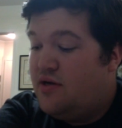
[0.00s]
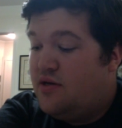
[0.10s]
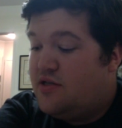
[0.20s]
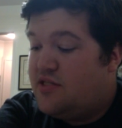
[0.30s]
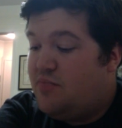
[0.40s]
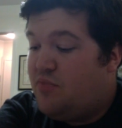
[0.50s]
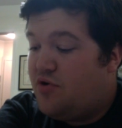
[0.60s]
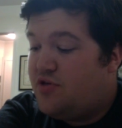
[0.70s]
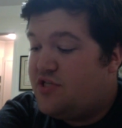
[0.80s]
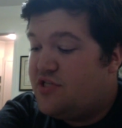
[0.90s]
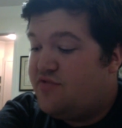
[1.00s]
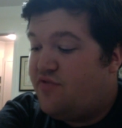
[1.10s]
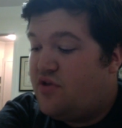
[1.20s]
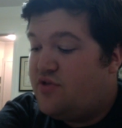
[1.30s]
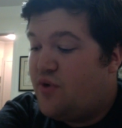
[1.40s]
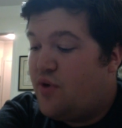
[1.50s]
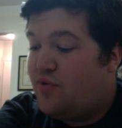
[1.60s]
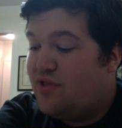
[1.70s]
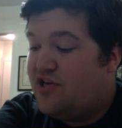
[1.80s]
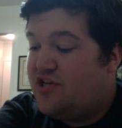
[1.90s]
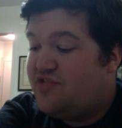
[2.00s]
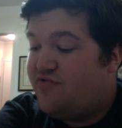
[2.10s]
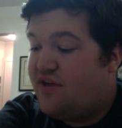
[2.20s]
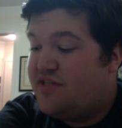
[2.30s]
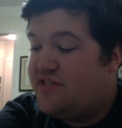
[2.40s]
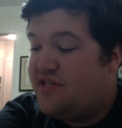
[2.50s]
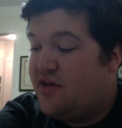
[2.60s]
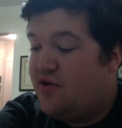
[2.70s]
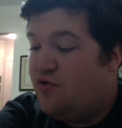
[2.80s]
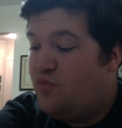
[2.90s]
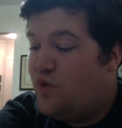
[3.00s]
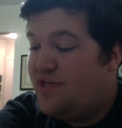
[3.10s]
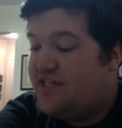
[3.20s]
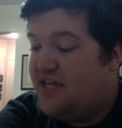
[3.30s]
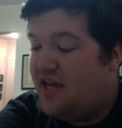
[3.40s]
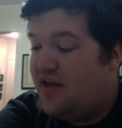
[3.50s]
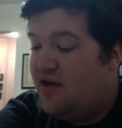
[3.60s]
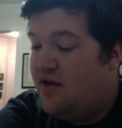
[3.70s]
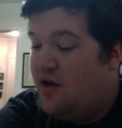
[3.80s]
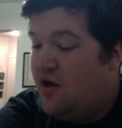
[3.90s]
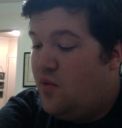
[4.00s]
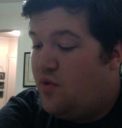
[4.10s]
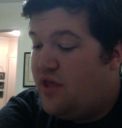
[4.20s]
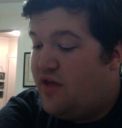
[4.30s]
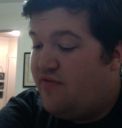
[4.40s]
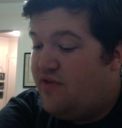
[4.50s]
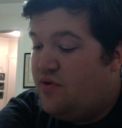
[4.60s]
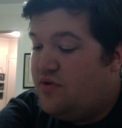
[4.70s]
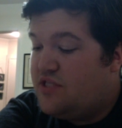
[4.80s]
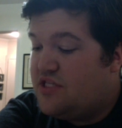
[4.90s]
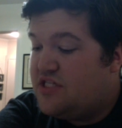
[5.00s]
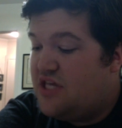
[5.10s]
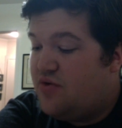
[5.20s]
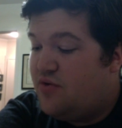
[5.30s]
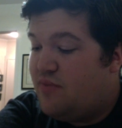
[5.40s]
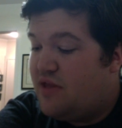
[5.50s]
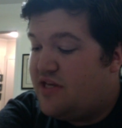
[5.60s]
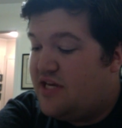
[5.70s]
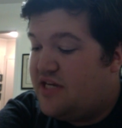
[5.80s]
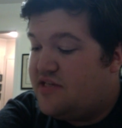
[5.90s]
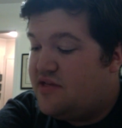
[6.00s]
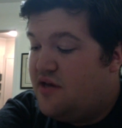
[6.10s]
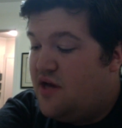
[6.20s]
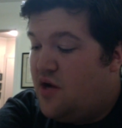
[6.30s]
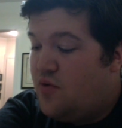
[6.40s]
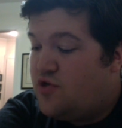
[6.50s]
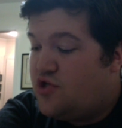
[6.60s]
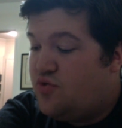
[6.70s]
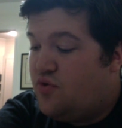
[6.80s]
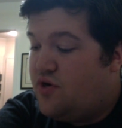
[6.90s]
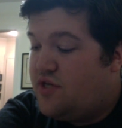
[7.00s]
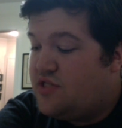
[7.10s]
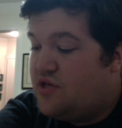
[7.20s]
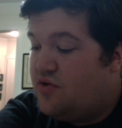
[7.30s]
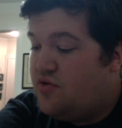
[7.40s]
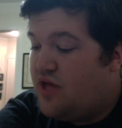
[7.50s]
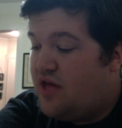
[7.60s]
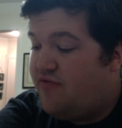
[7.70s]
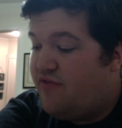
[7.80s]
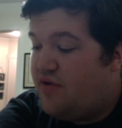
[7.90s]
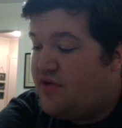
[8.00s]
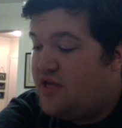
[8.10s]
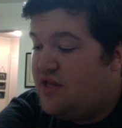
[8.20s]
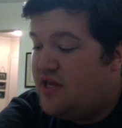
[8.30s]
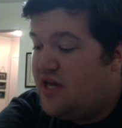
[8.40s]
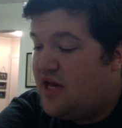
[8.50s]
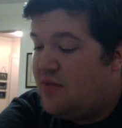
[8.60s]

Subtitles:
Some persons fall into a religious frenzy, whom we see, when they have used the sacred melodies, restored as though they had found healing and